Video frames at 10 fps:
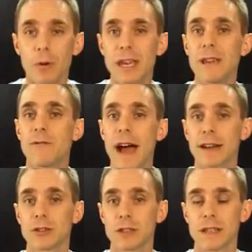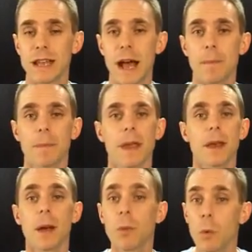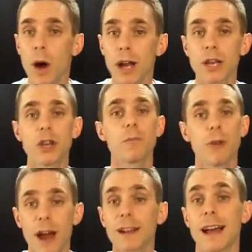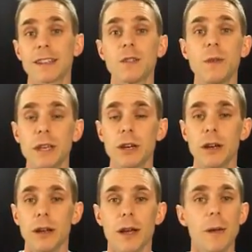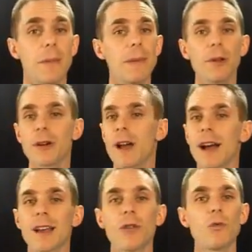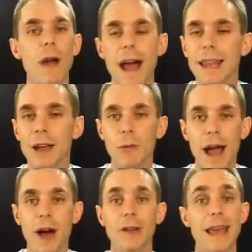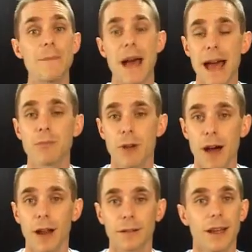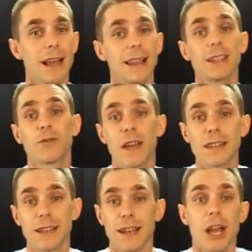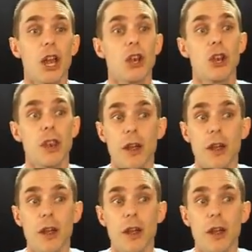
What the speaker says: A couple key factors in that. Number one, your product has to be good. People are not going to rally around a bad product. Let's face it.